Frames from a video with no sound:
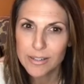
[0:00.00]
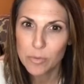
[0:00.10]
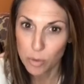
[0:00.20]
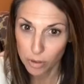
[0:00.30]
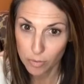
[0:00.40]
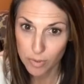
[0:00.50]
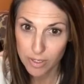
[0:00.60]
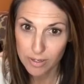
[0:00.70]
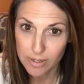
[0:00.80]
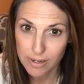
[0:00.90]
work
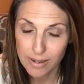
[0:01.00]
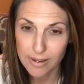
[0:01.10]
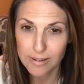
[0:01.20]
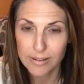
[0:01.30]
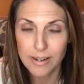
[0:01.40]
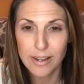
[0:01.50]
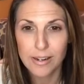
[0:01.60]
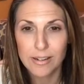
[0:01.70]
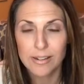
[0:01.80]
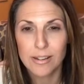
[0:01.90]
week, and I had
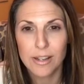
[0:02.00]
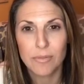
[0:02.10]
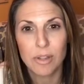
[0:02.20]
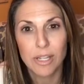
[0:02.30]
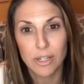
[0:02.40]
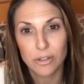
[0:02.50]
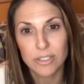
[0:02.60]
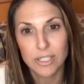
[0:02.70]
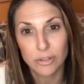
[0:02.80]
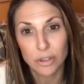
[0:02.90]
a kind of a later
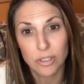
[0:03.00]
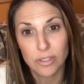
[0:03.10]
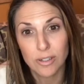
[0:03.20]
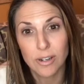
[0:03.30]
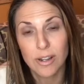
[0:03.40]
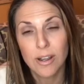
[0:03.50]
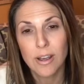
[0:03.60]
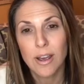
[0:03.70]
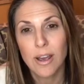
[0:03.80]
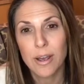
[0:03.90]
session
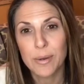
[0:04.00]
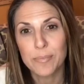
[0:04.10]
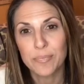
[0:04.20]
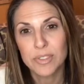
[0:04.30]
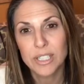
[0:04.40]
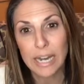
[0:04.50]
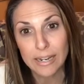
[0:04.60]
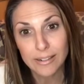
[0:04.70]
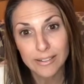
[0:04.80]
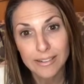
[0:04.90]
tonight.
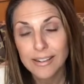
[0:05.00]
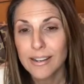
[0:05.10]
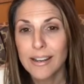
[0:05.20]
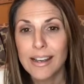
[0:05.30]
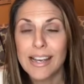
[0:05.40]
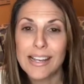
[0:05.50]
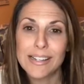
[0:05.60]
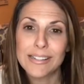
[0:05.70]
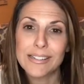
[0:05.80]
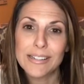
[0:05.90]

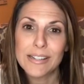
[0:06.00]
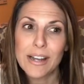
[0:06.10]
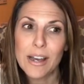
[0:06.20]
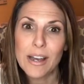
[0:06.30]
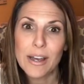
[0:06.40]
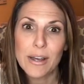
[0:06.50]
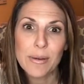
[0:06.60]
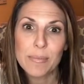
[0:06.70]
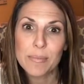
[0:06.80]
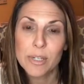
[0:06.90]
And
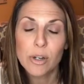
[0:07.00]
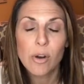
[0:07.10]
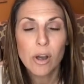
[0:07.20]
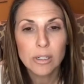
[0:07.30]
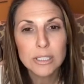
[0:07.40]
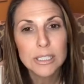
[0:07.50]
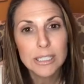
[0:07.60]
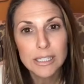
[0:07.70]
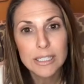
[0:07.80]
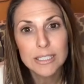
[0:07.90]
honestly,
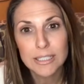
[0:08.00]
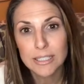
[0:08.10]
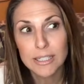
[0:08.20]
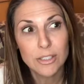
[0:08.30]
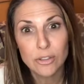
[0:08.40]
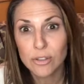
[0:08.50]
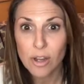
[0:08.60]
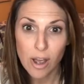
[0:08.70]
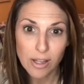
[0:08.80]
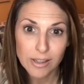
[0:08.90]
these are
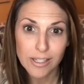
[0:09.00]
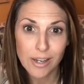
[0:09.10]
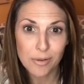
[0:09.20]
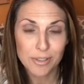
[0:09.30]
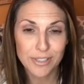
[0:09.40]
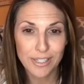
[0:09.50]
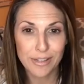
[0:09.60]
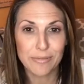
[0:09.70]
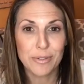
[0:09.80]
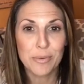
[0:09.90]
not the hours I love
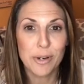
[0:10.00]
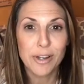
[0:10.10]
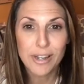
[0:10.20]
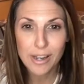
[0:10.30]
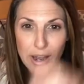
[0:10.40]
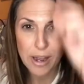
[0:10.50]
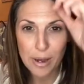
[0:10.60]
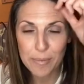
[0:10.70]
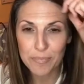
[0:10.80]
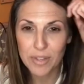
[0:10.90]
to work.
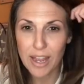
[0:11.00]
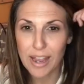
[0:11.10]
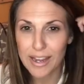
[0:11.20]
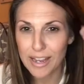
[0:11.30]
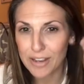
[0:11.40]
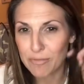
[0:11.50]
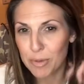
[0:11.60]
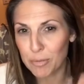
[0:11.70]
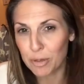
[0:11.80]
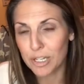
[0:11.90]
I have been
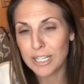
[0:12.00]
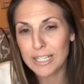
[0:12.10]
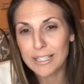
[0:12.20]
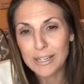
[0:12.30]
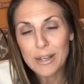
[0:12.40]
working